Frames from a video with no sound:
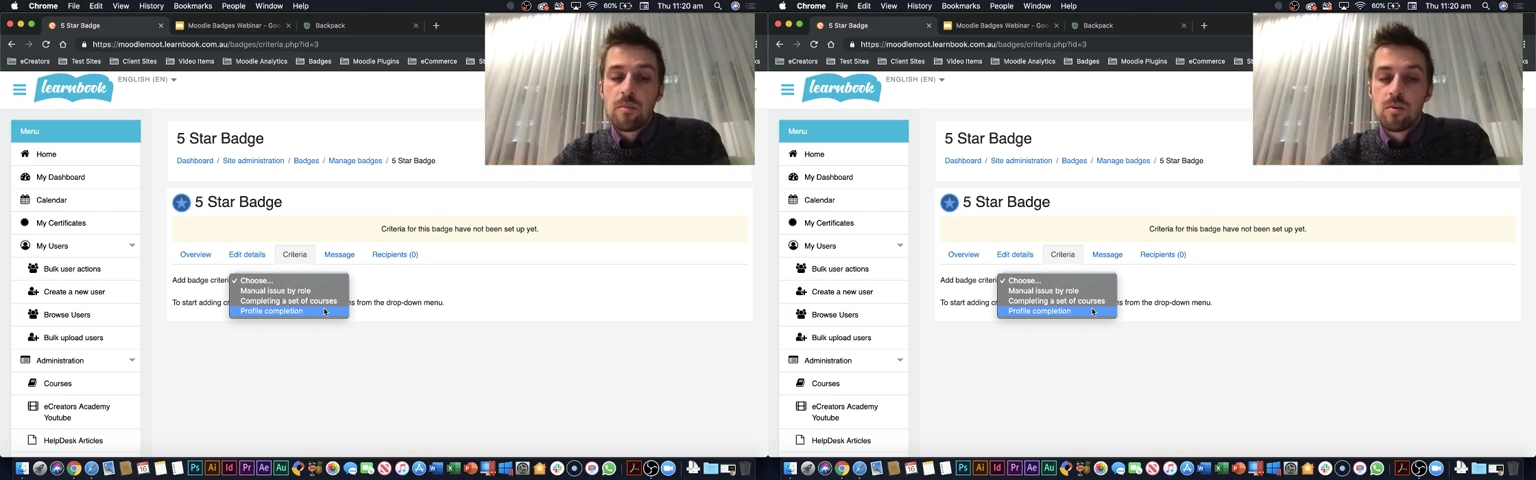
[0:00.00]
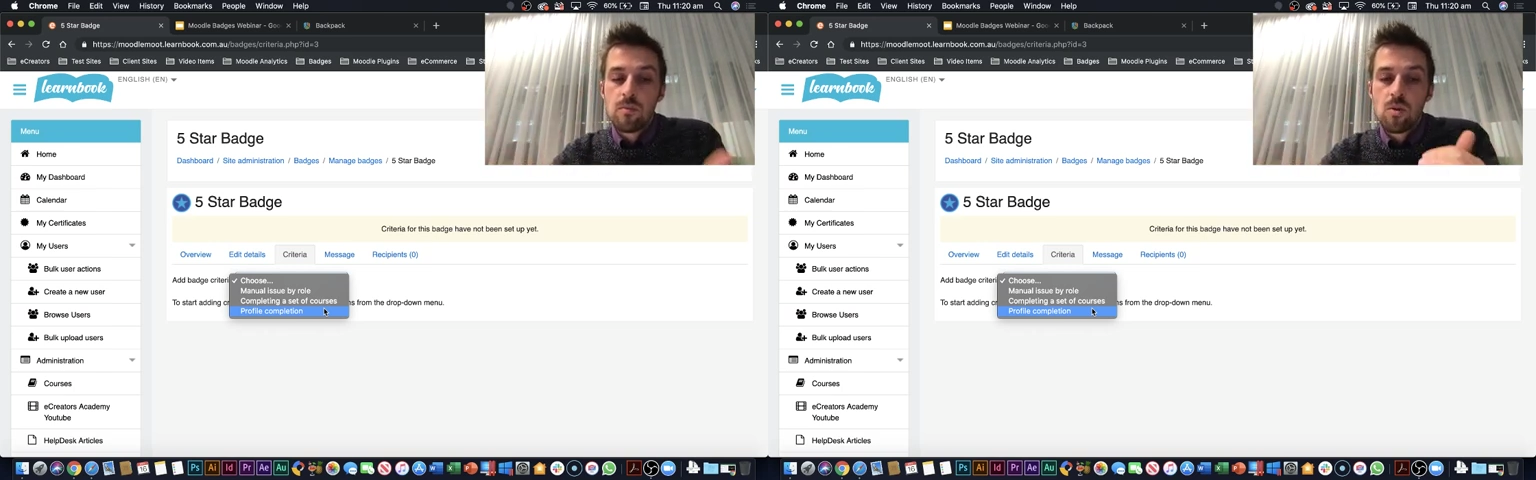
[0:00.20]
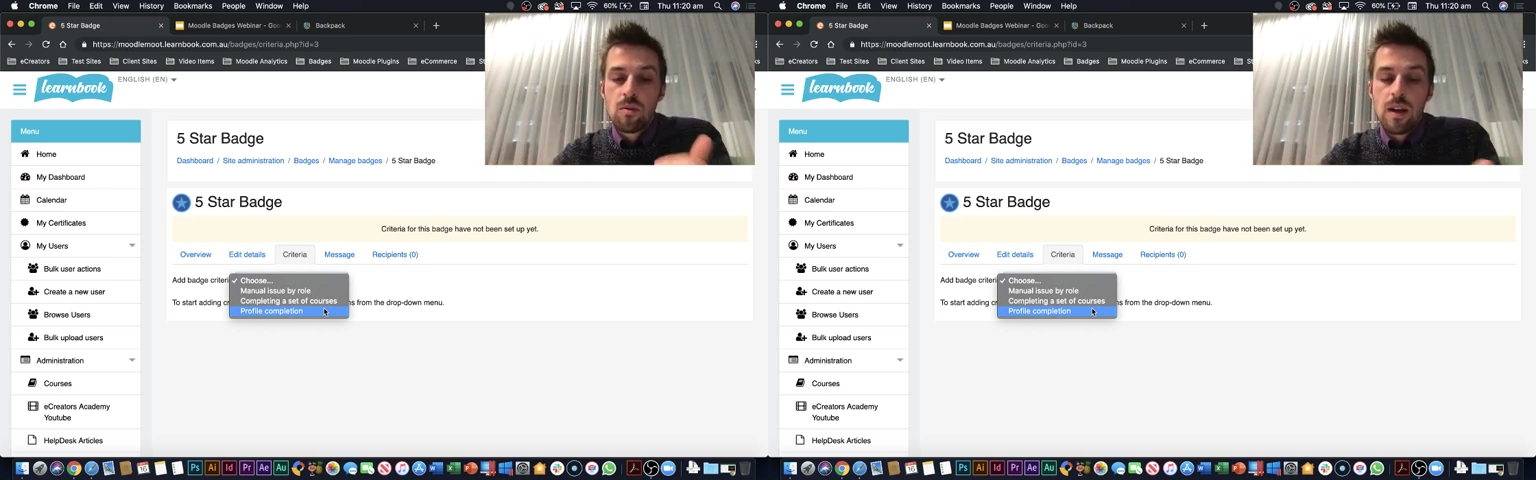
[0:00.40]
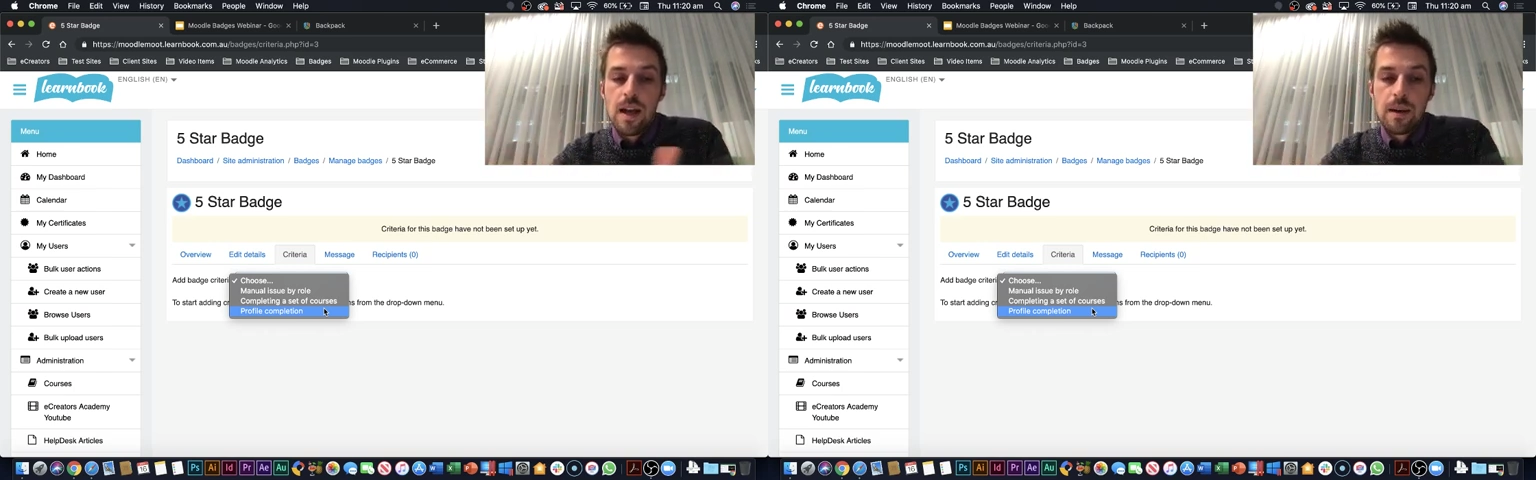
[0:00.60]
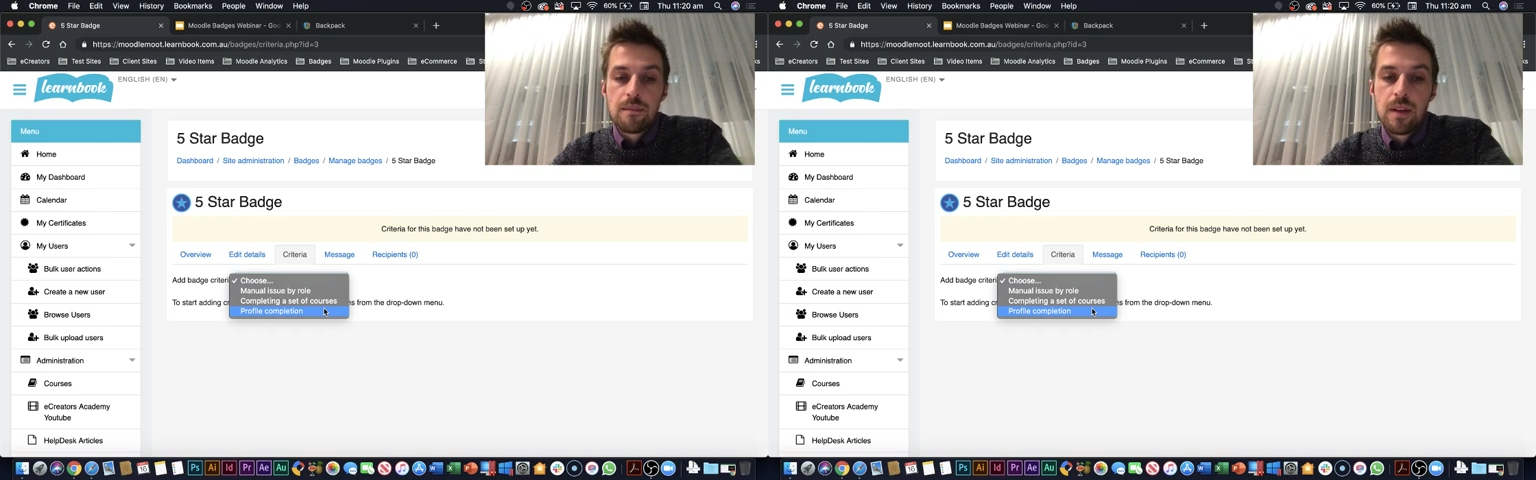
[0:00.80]
more
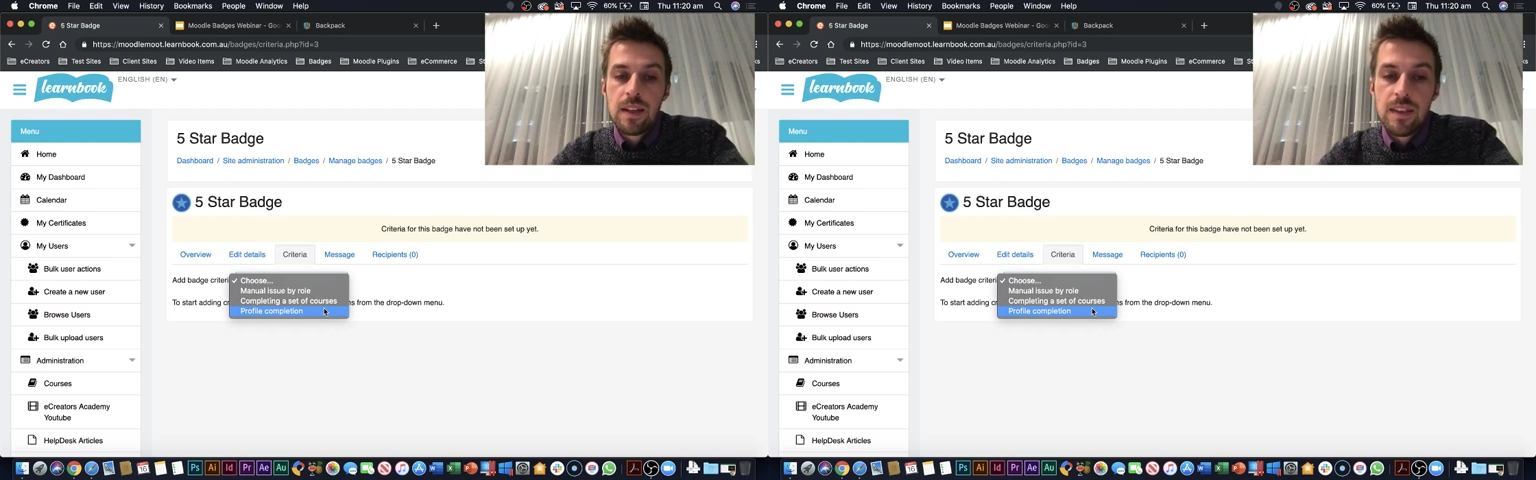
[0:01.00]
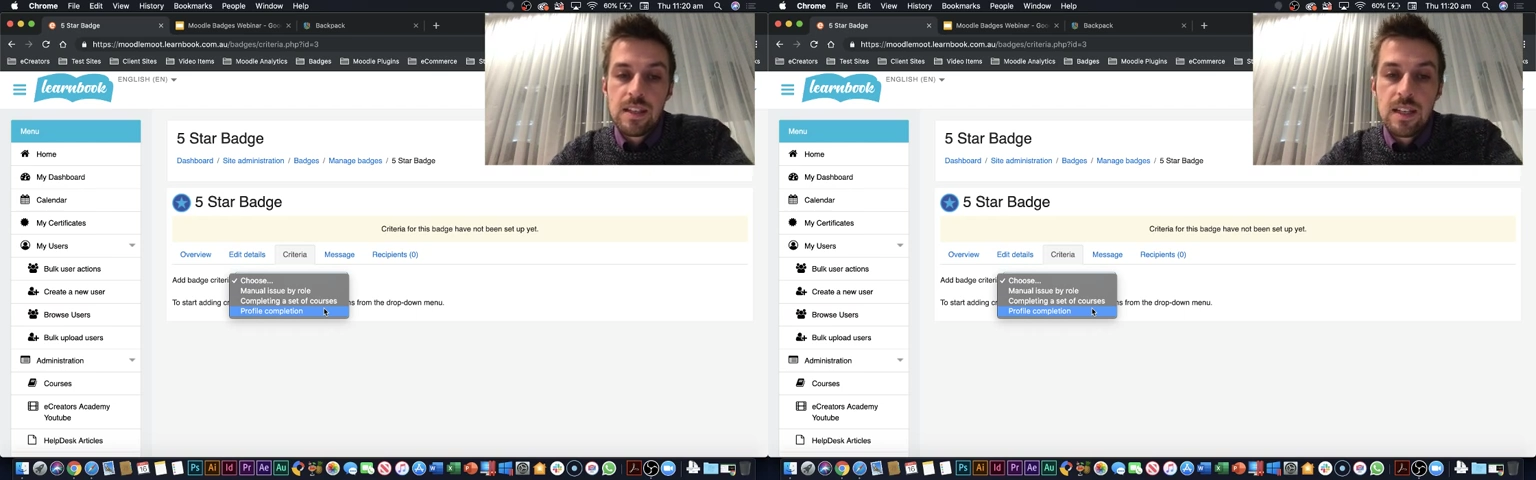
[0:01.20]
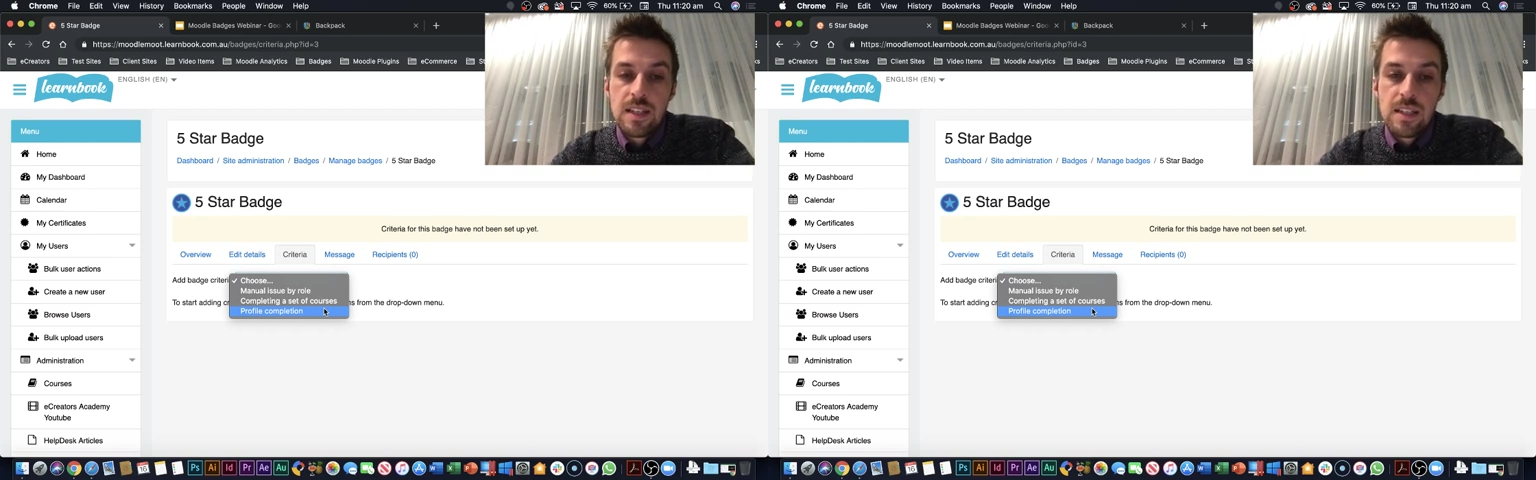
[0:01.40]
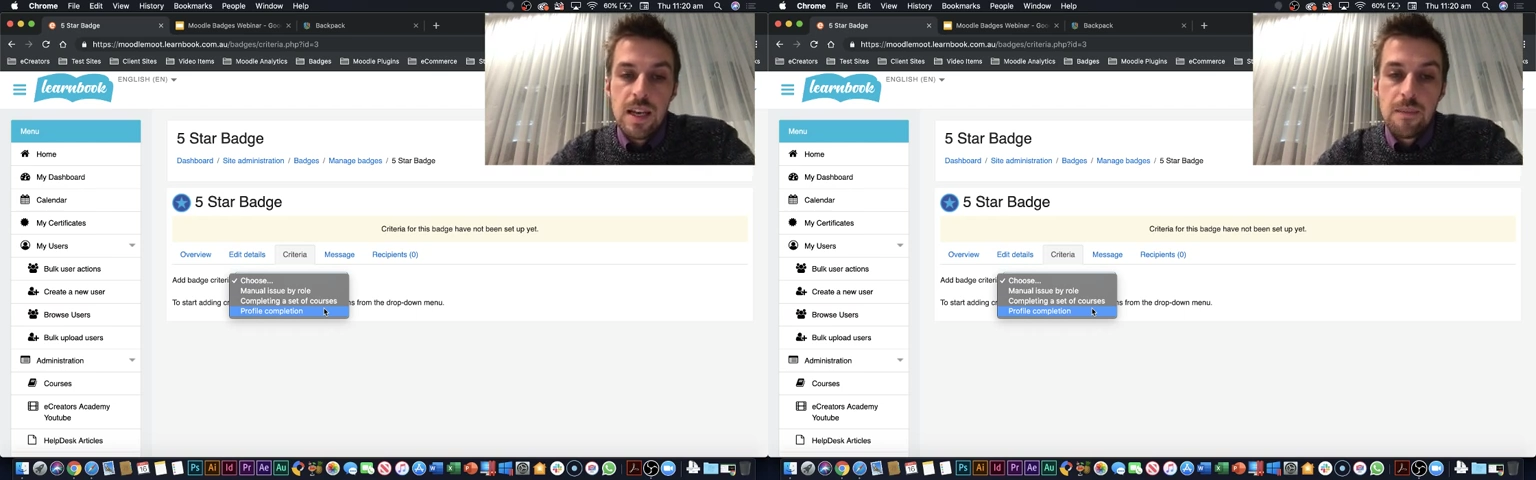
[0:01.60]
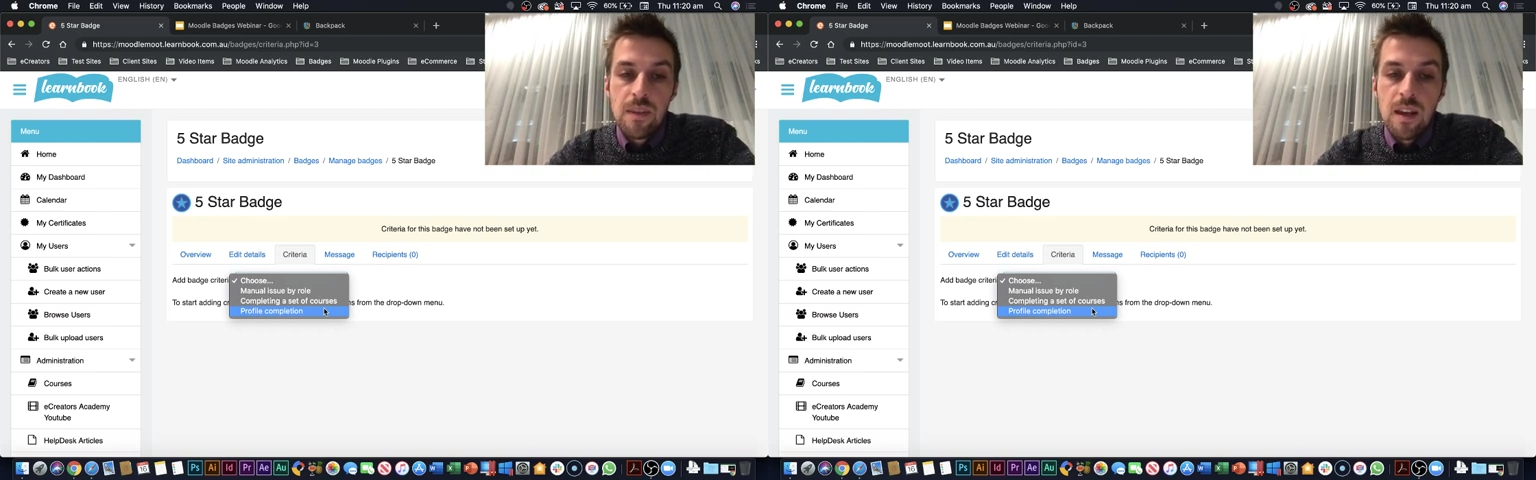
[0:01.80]
in this list here.